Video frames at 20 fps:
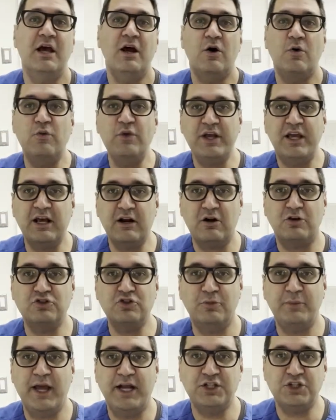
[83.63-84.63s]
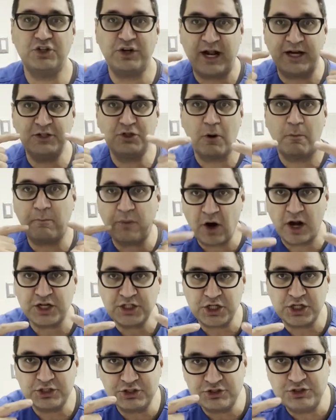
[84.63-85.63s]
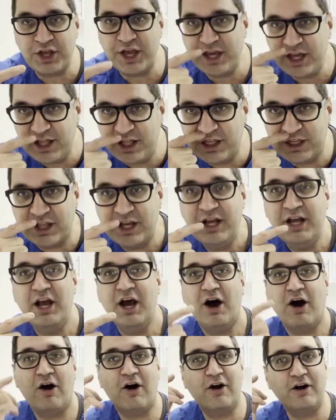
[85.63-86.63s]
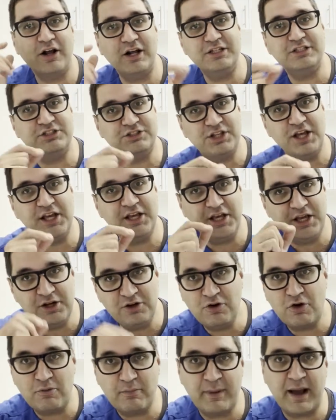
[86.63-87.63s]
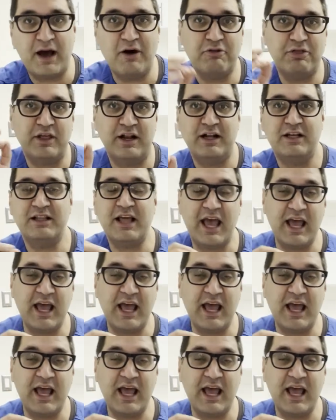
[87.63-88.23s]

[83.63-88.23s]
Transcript: we can also make sure that your precious teeth are going to stay in your mouth and